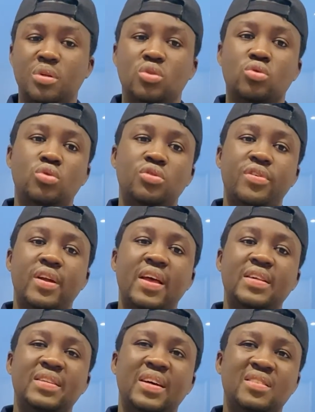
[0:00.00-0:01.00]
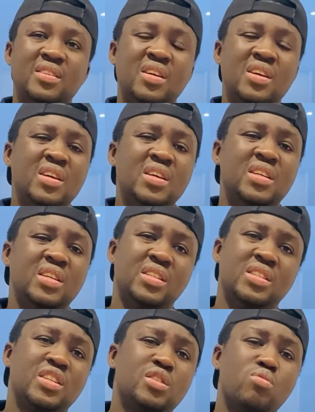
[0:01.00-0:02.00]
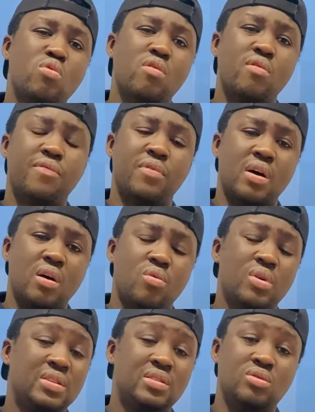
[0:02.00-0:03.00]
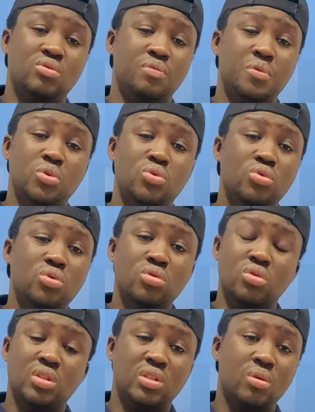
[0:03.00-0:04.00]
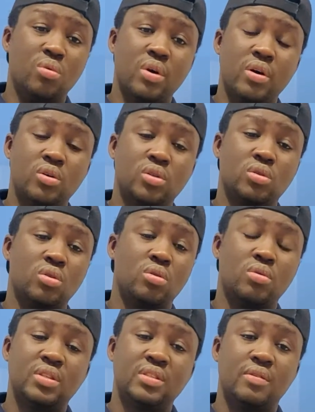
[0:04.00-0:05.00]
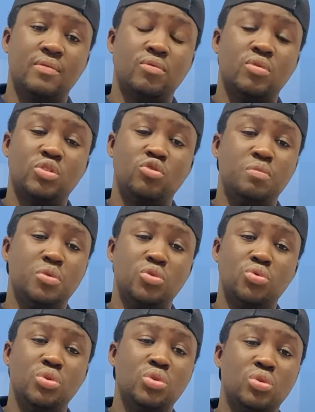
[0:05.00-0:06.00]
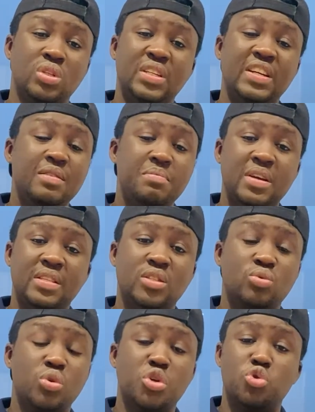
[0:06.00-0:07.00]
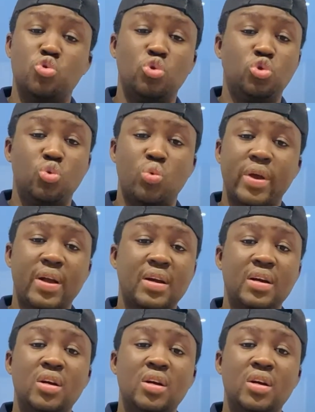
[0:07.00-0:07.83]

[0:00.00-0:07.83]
So you realize that it's just more of what you've been doing on the world, or what you've been doing on daily basis when you go to work.